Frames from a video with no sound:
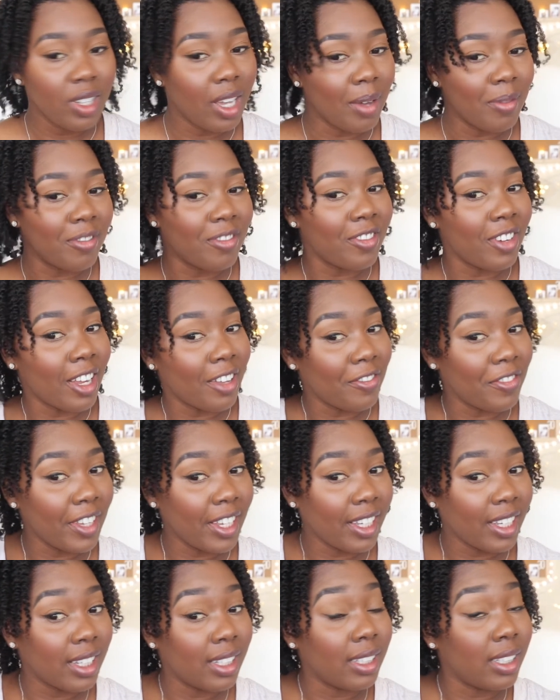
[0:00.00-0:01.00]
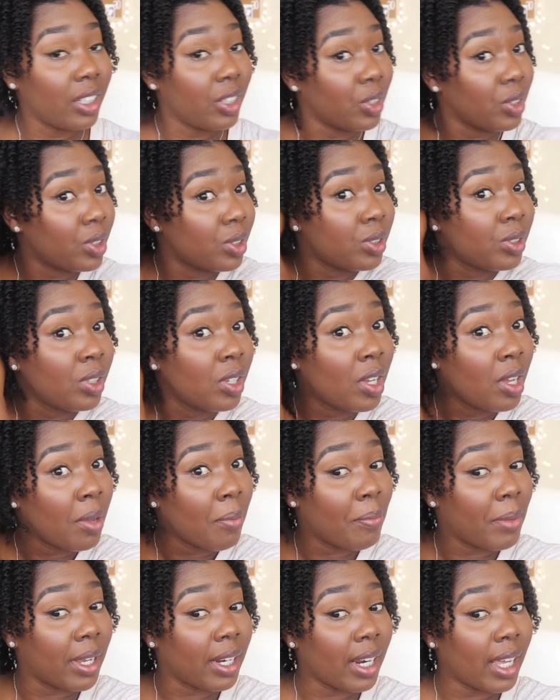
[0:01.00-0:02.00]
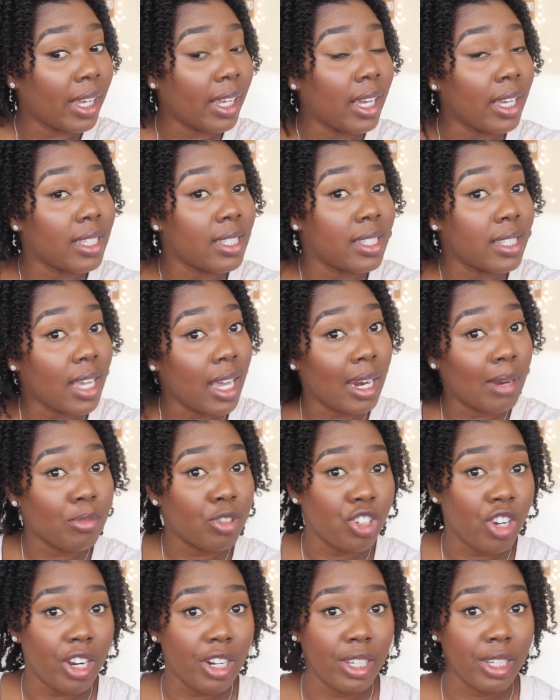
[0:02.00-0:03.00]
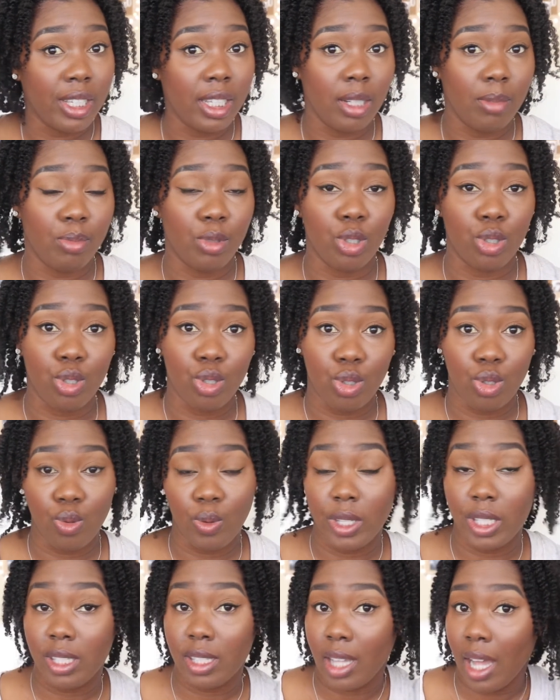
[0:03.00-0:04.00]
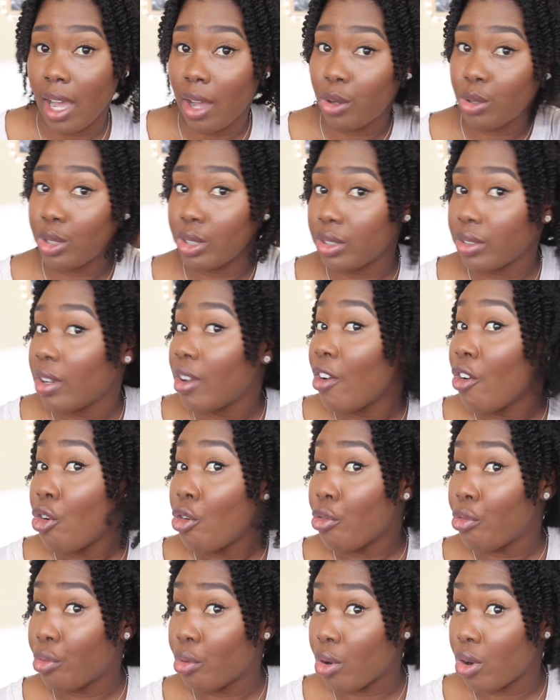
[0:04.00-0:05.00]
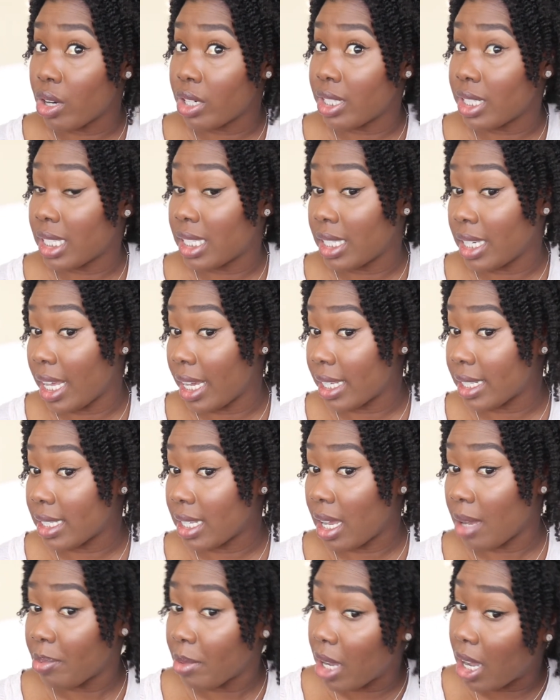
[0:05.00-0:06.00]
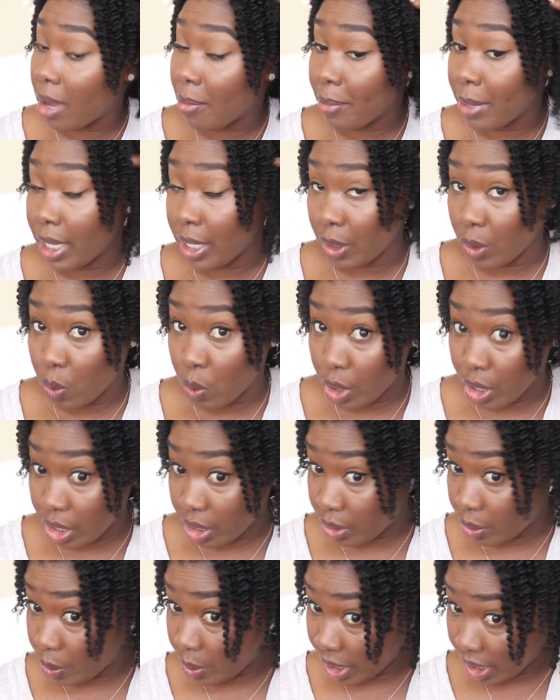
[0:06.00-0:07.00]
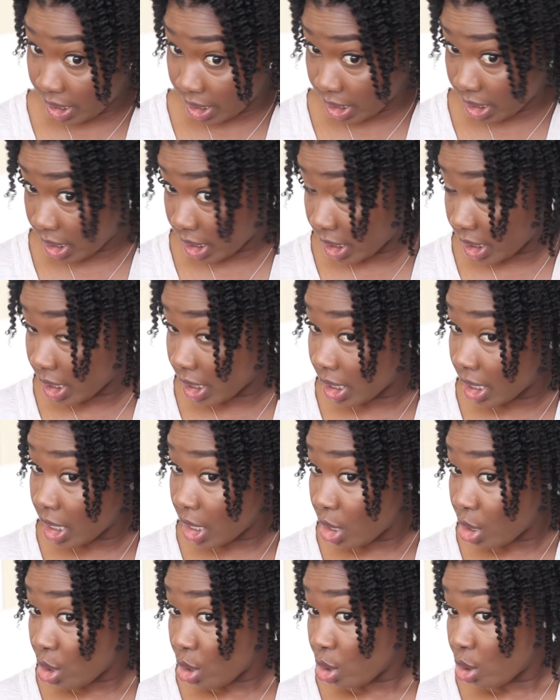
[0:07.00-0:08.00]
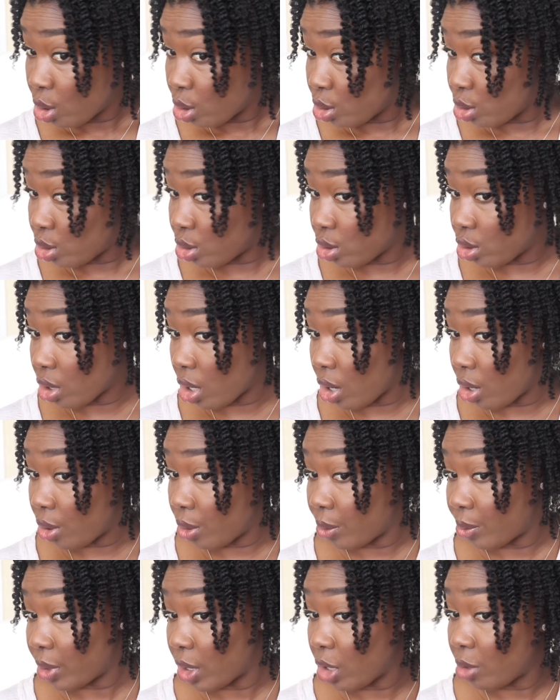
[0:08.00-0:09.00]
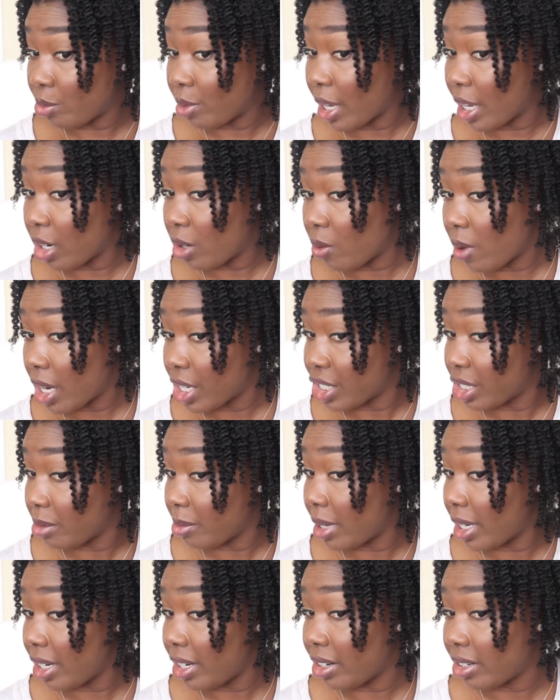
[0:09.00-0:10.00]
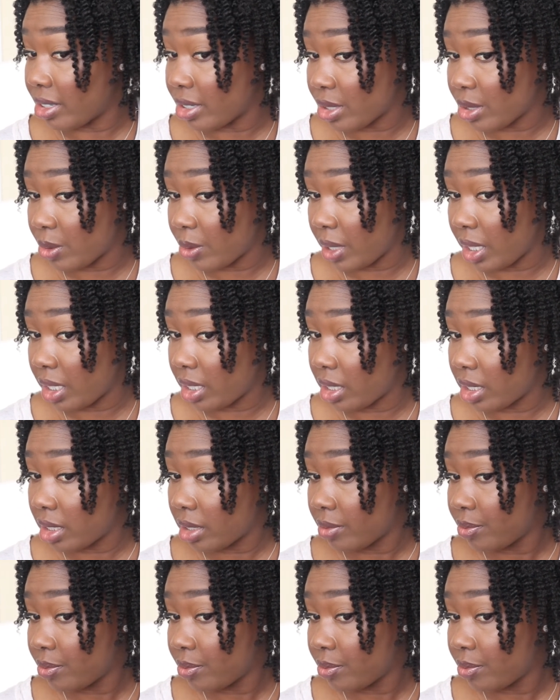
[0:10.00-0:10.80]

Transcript: I'm fluffing a little, but like I said, I'm trying to keep this twist out for this next upcoming work week. So don't plan on washing my hair this week.